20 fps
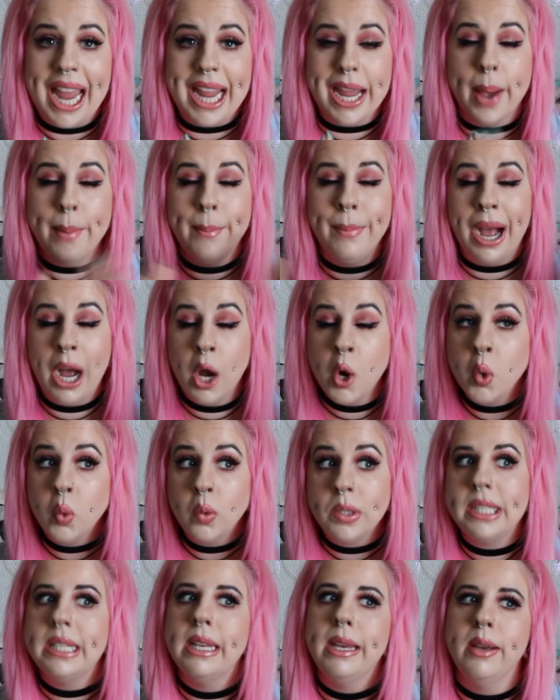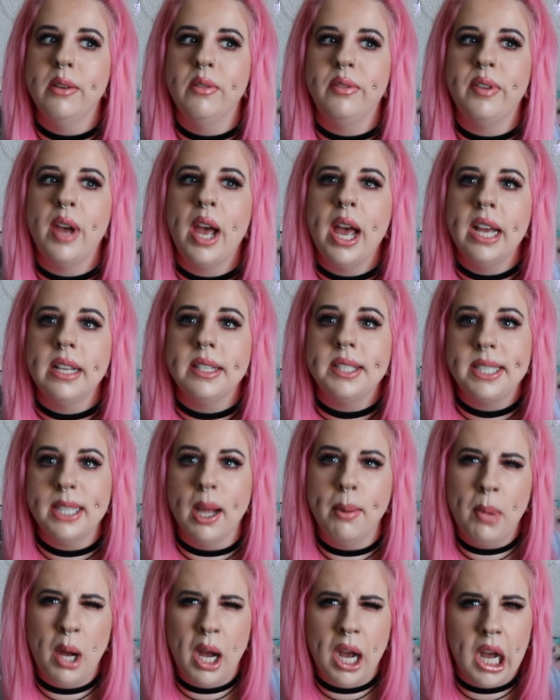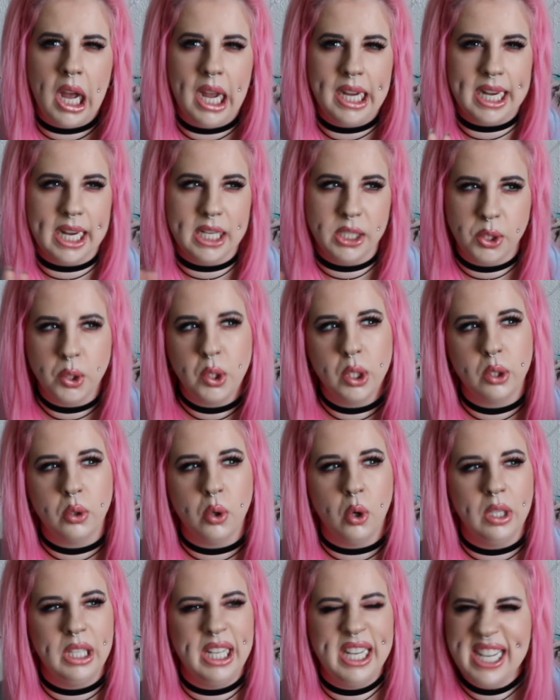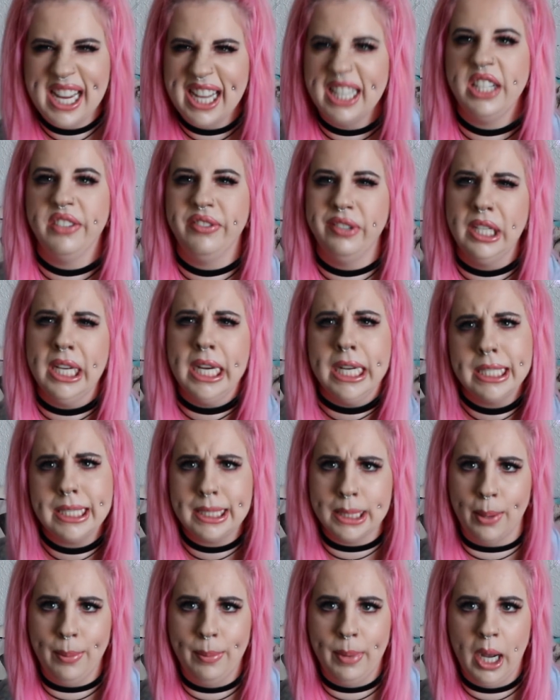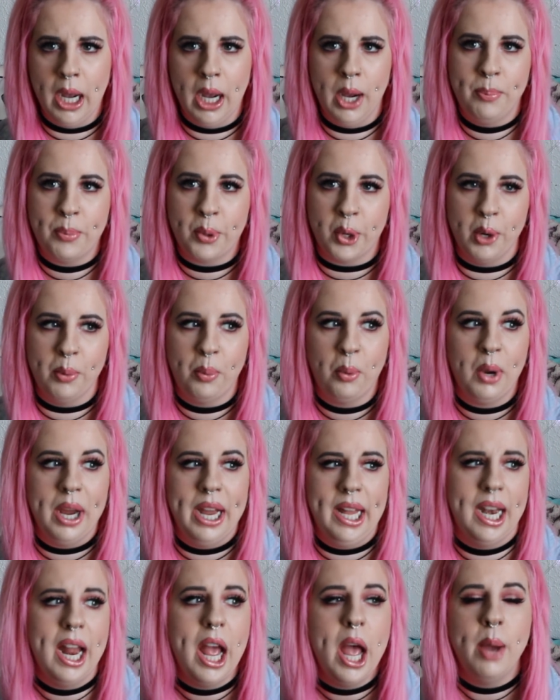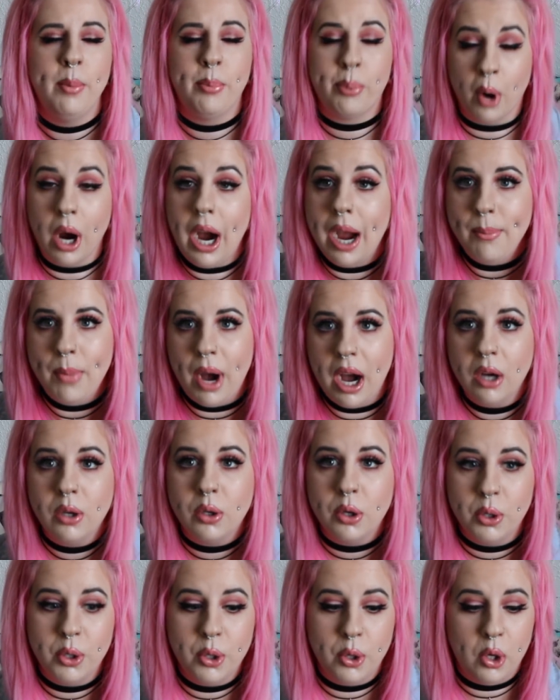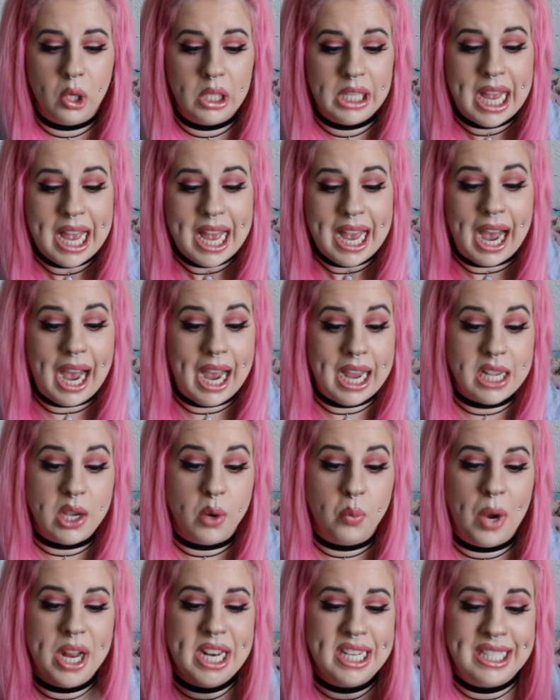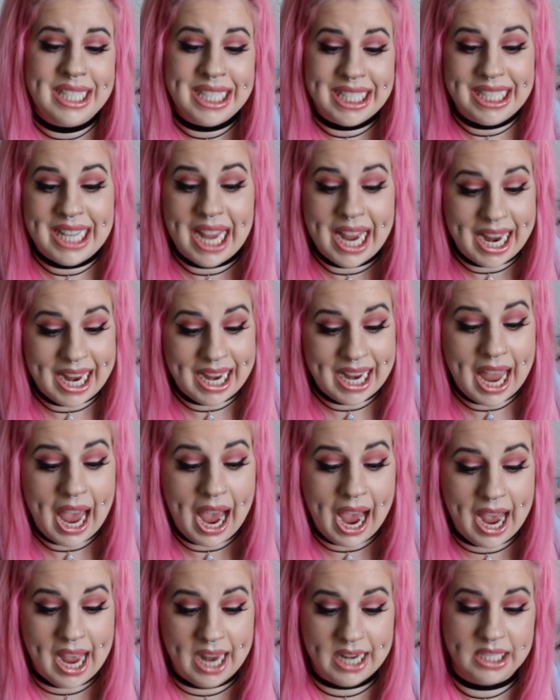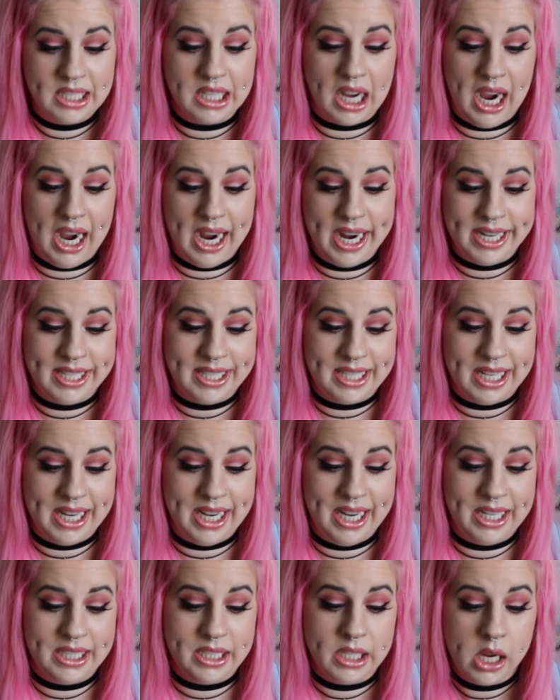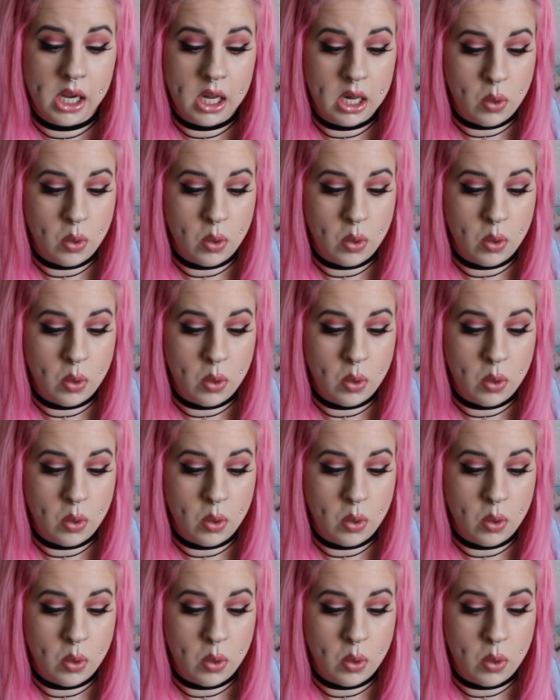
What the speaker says: a massive summer, I guess you could call it, yeah, definitely summer appropriate Primark haul. I went today and I did